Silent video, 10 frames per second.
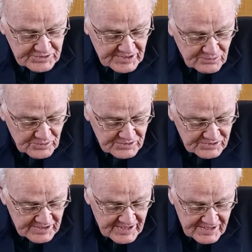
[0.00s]
10, which
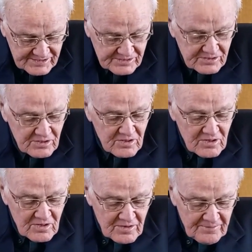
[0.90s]
says,
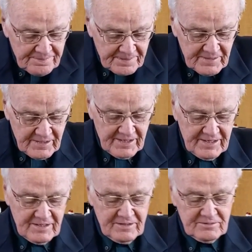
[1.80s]

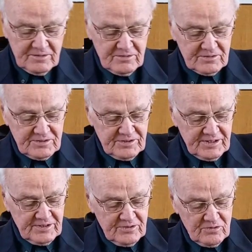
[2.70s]
I've got the
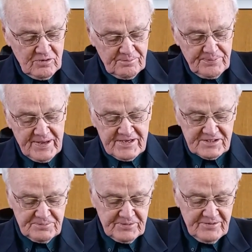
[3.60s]
thing in the wrong place,
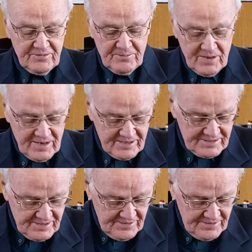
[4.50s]
but never mind.